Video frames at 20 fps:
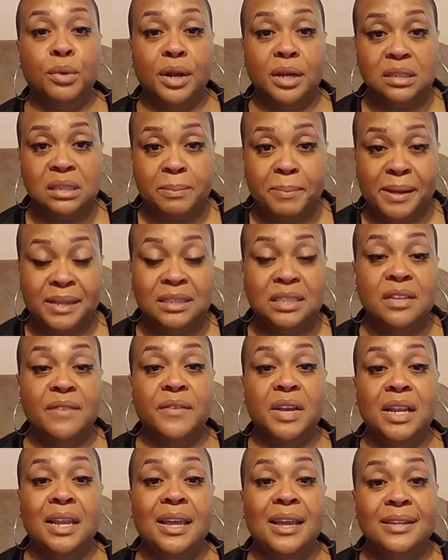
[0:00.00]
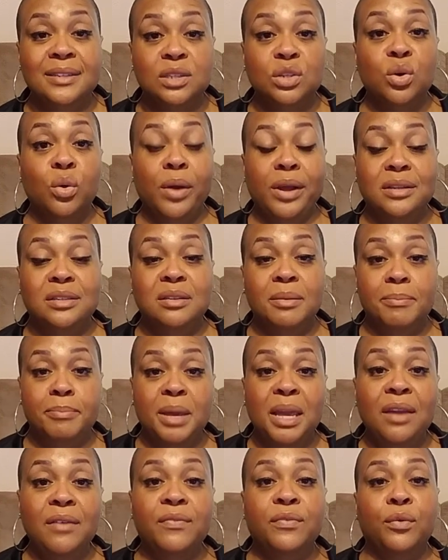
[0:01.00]
more expensive it is going to
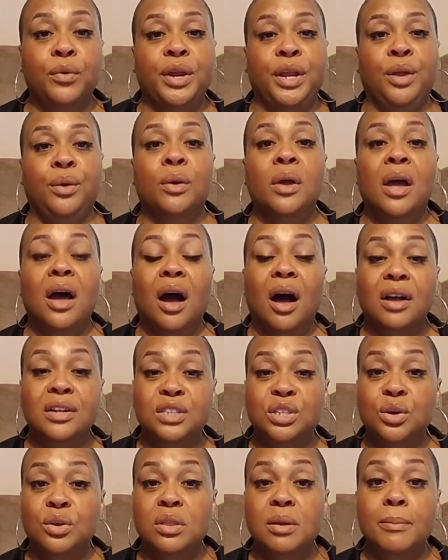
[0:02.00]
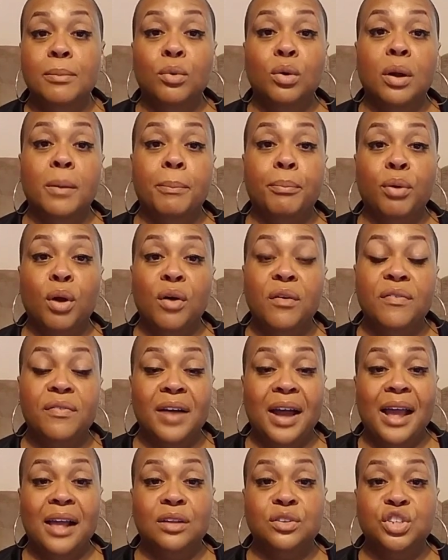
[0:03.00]
be for you. Also, the more
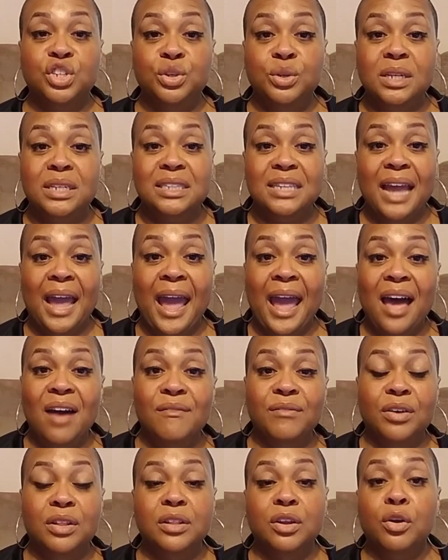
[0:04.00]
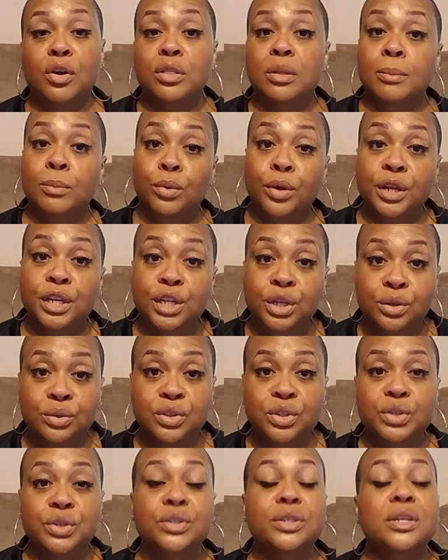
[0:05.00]
profiles you need to have on there, or the more
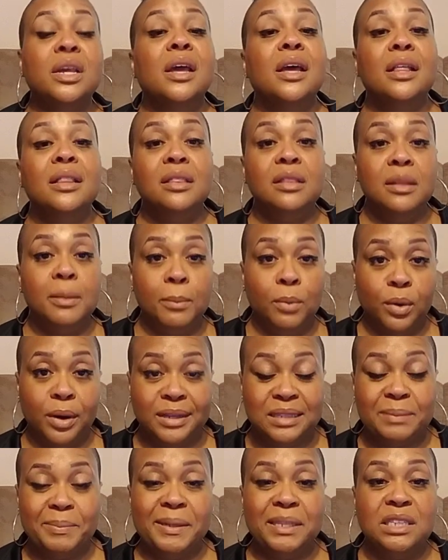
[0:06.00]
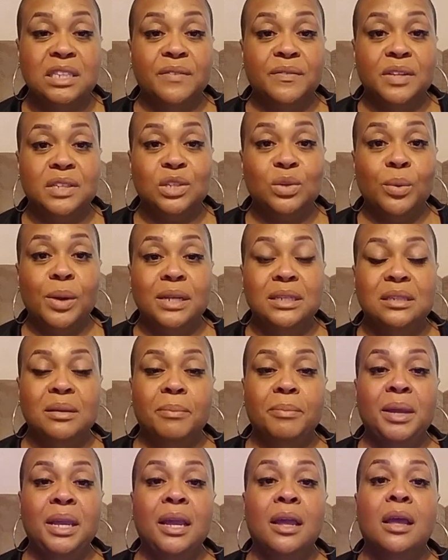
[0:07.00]
users, the more expensive it's going
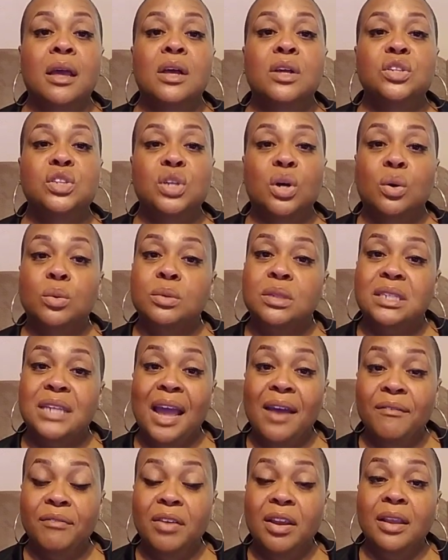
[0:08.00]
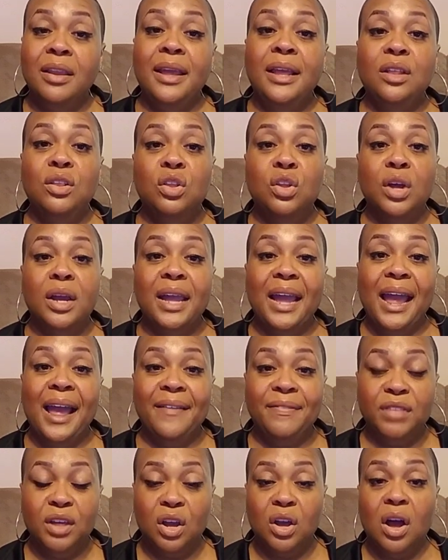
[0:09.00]
to be. So definitely look
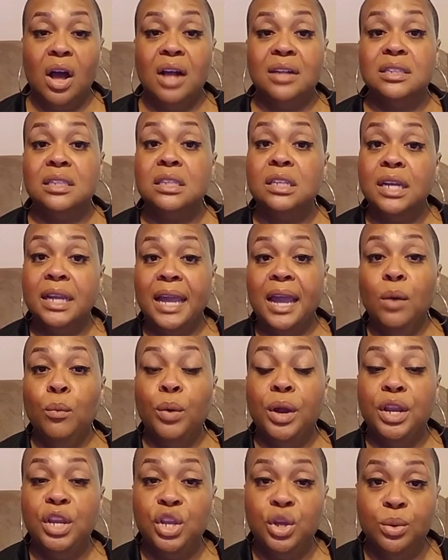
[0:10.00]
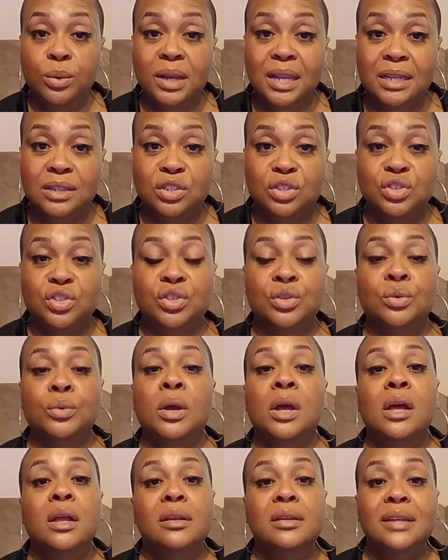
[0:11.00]
at the cost, look at what you need to
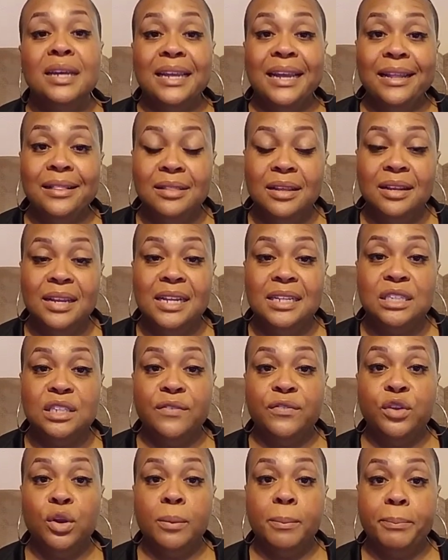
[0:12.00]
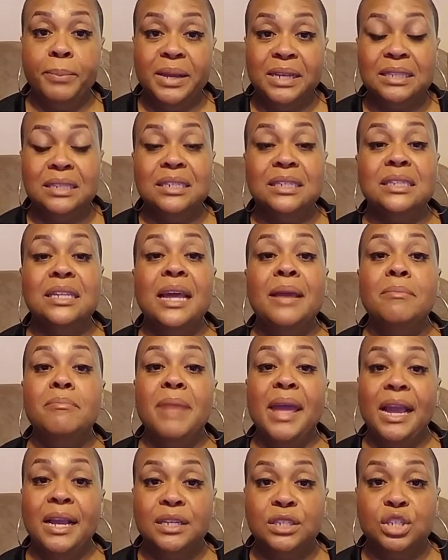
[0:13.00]
do, look at the needs of your business,
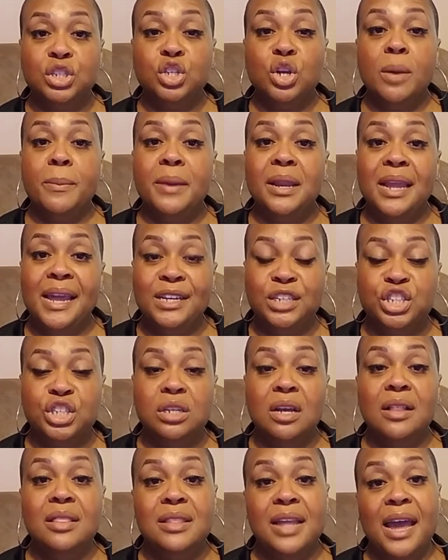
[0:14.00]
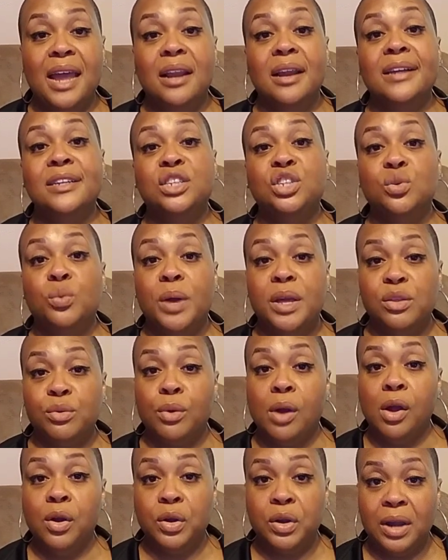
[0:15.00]
and make a determination on that as to
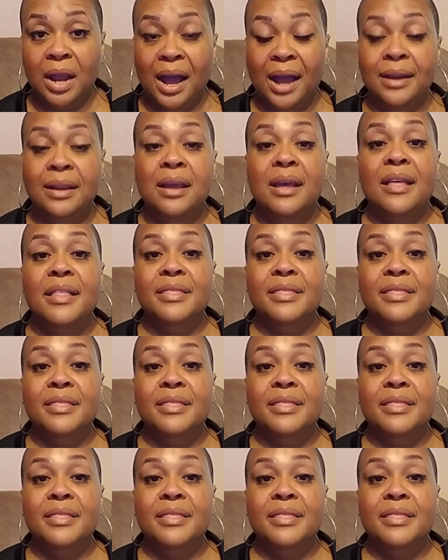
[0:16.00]
whether or not